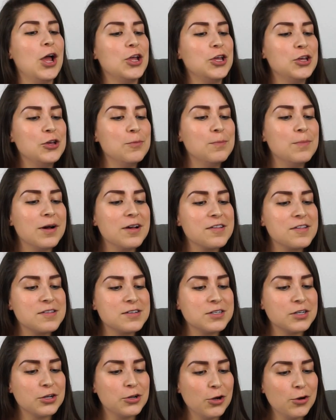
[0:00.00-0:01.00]
You
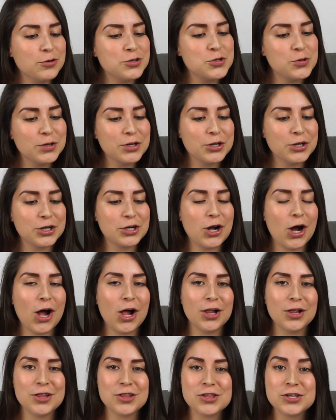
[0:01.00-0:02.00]
must go to a good
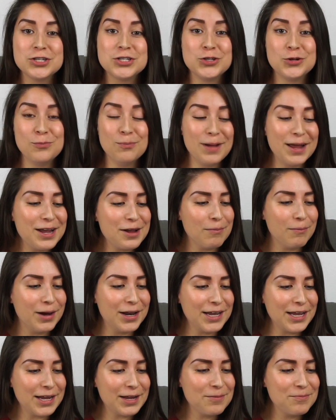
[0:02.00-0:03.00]
college to make
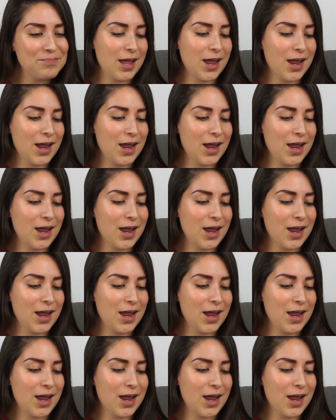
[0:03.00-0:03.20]
money,